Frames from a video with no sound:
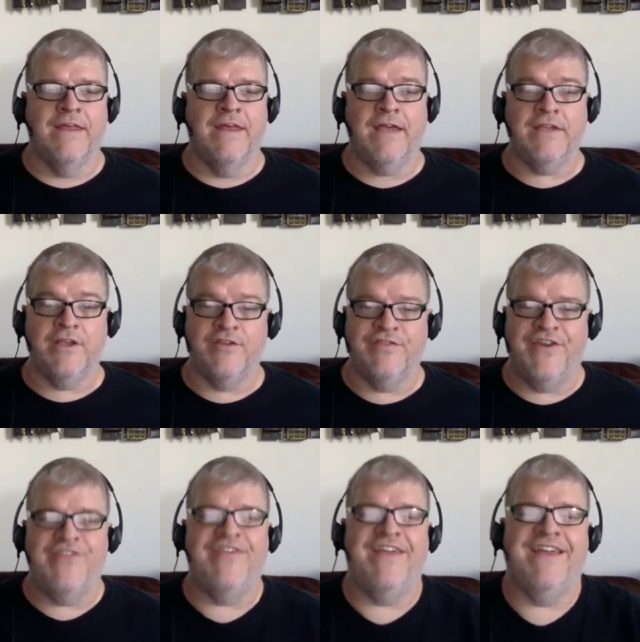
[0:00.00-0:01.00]
Hi, Clutter
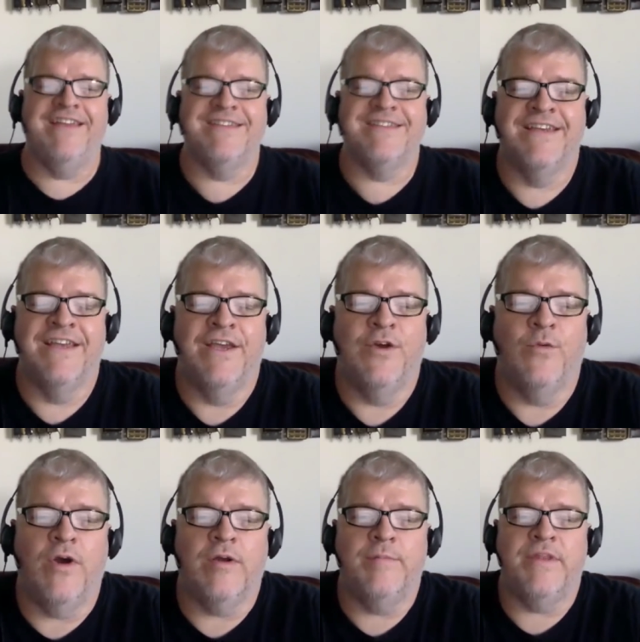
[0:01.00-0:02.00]
Fairy fans.
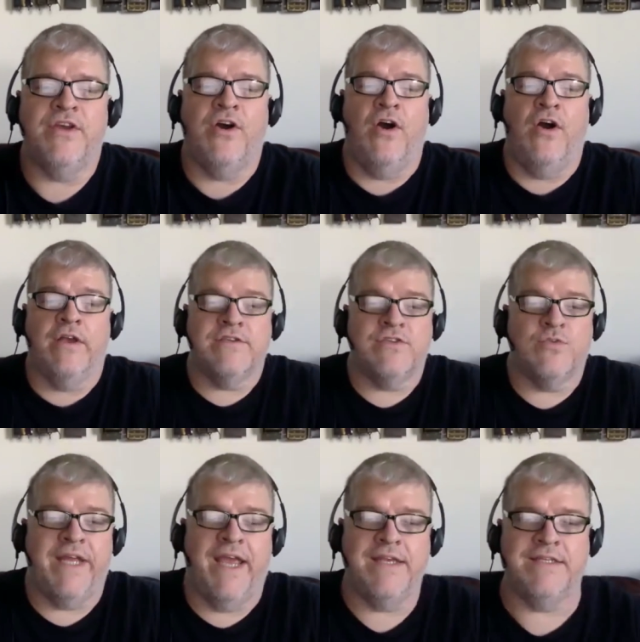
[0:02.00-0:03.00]
Welcome to the August
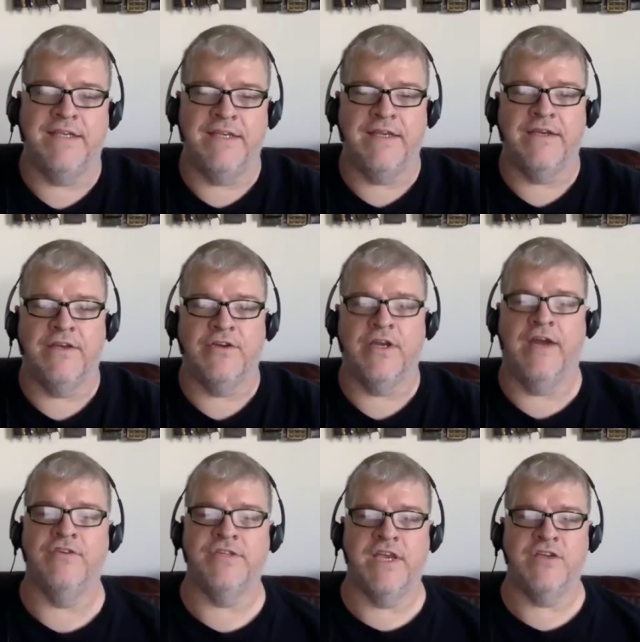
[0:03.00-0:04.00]
2018 Clutter
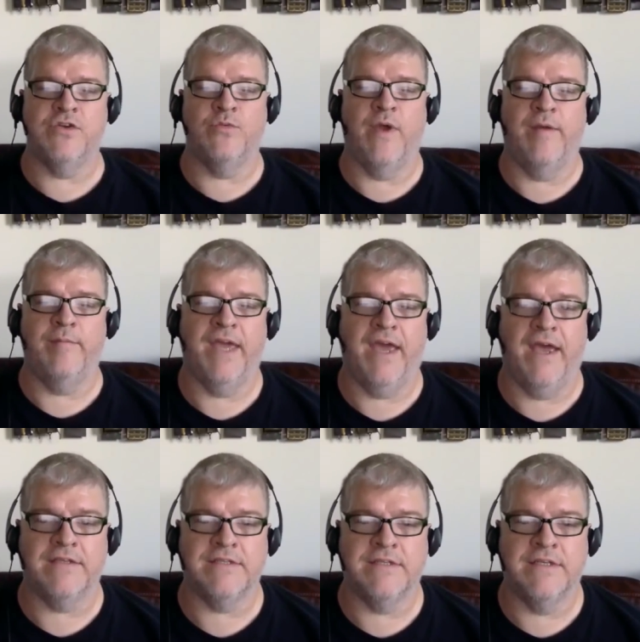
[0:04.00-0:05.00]
Conversation
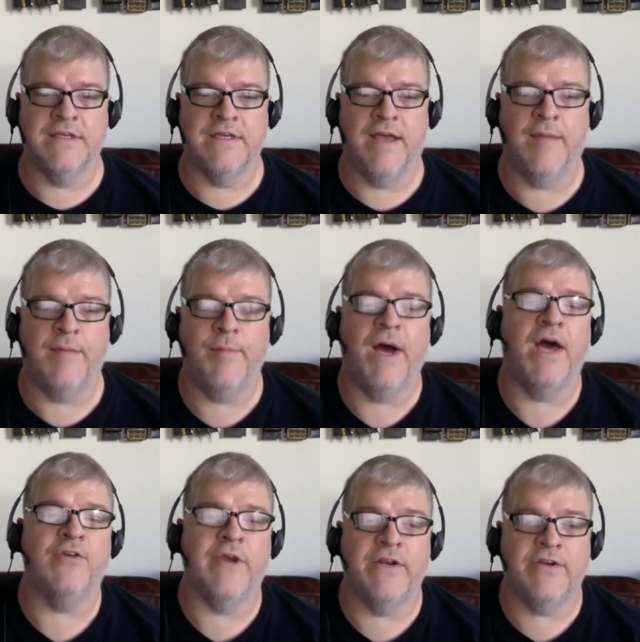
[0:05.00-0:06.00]
webcast. I'm your
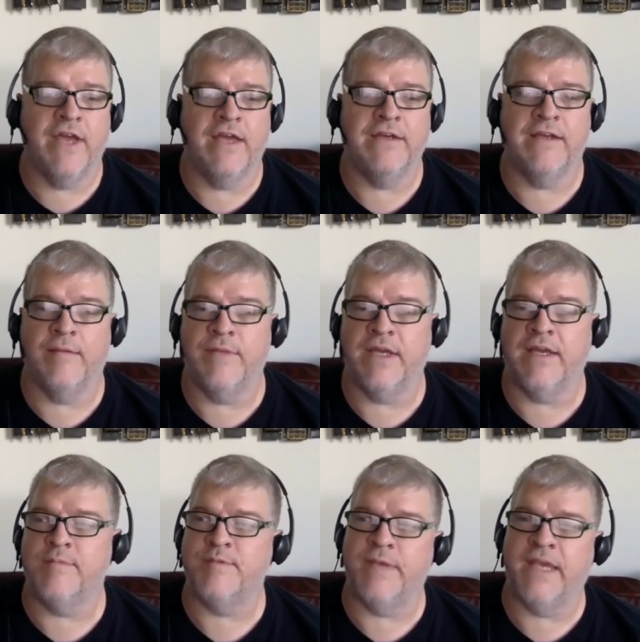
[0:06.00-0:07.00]
moderator, Ed Gumnick,
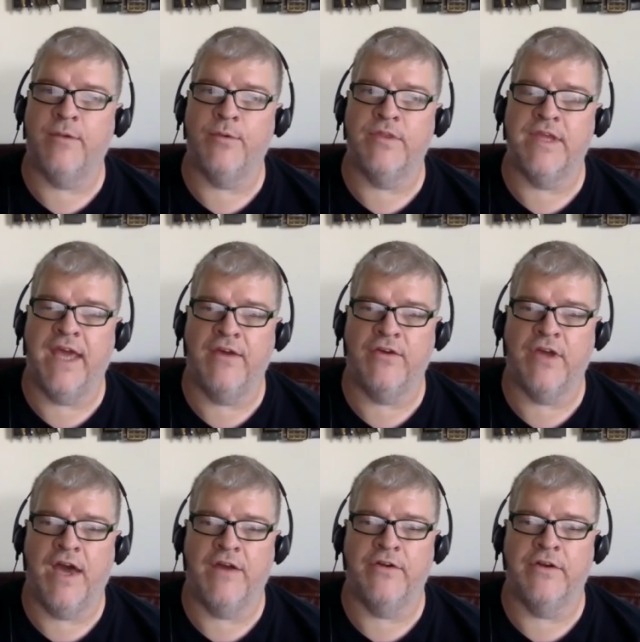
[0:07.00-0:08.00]
and I'm speaking with Gayle
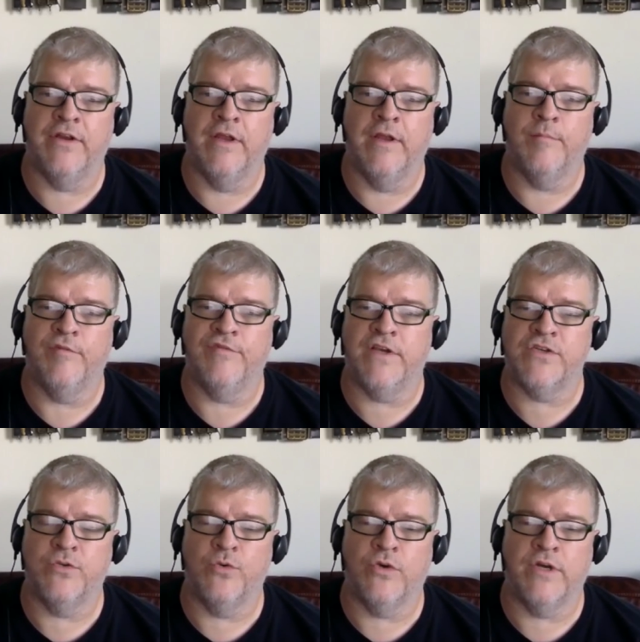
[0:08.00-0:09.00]
Goddard,
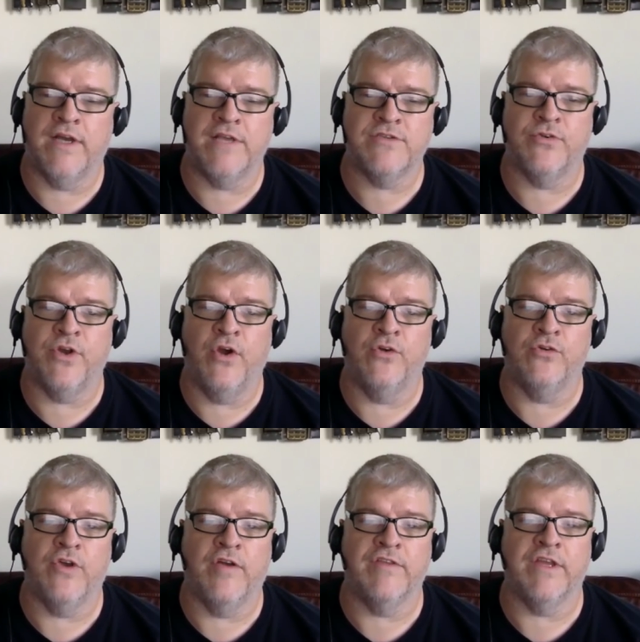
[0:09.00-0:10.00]
professional organizer and
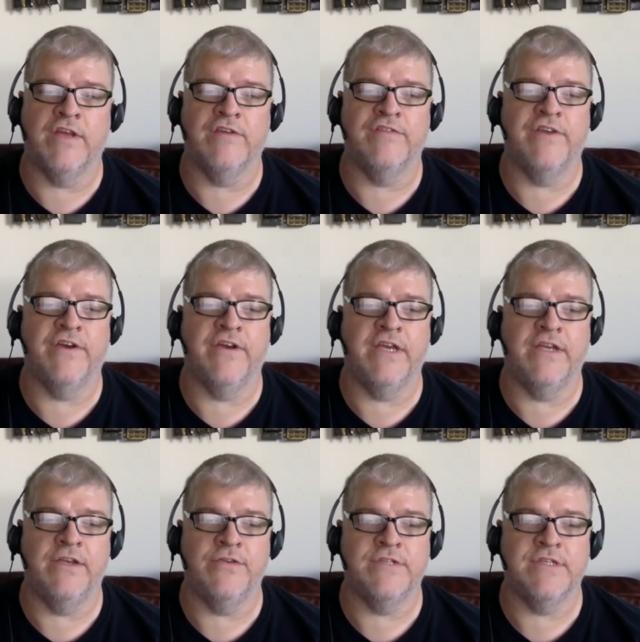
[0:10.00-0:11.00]
owner of the Clutter Fairy
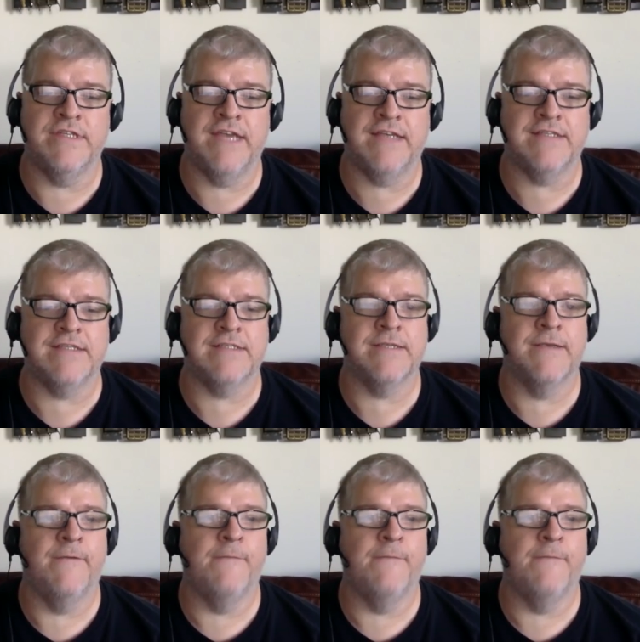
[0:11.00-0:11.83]
in Houston, Texas.